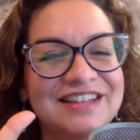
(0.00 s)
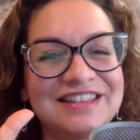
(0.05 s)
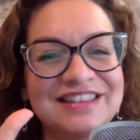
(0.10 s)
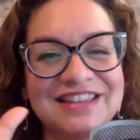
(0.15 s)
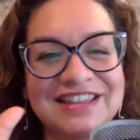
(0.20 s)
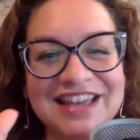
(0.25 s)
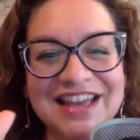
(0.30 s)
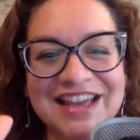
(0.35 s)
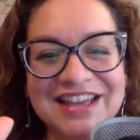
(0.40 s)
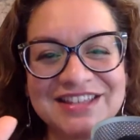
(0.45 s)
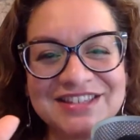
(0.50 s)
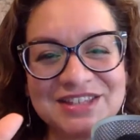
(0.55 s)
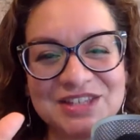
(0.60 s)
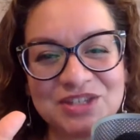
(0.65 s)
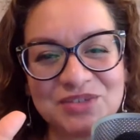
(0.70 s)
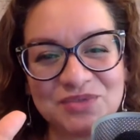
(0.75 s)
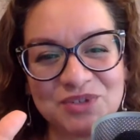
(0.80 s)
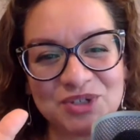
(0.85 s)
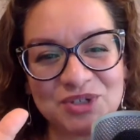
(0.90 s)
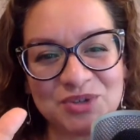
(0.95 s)
The S
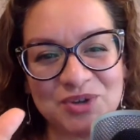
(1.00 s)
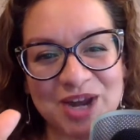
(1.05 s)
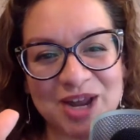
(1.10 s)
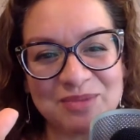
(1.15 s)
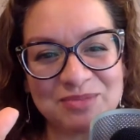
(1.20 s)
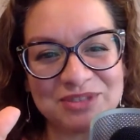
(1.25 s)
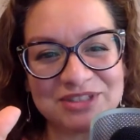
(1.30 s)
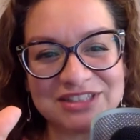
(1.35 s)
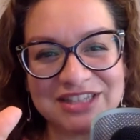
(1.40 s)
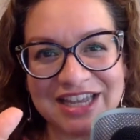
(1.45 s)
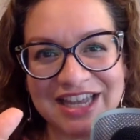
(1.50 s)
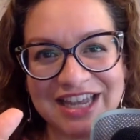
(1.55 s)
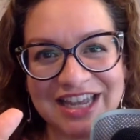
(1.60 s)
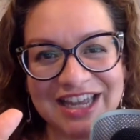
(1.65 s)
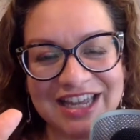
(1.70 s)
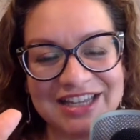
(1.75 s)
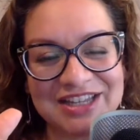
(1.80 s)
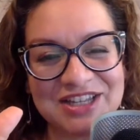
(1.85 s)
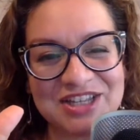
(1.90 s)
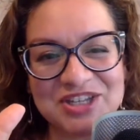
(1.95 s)
is for scrambled
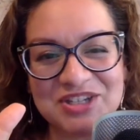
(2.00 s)
egg.